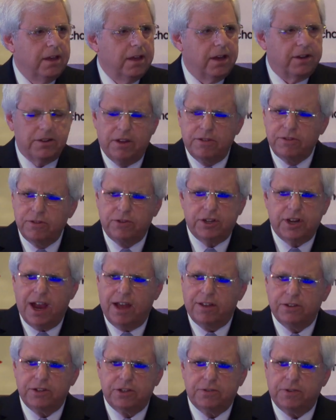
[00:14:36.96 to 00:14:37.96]
Another
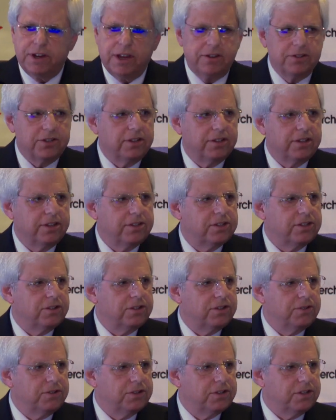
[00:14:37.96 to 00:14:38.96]
challenge financial
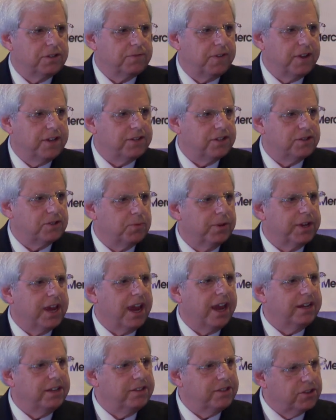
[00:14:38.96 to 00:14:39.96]
institutions face is
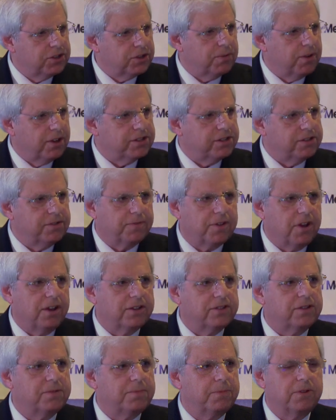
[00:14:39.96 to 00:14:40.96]
regaining the trust of
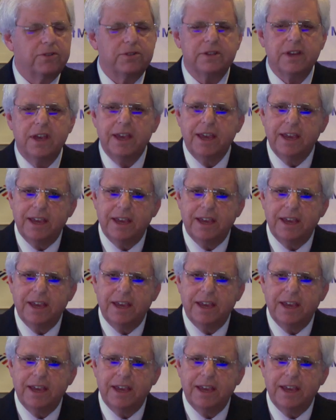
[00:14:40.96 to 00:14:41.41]
customers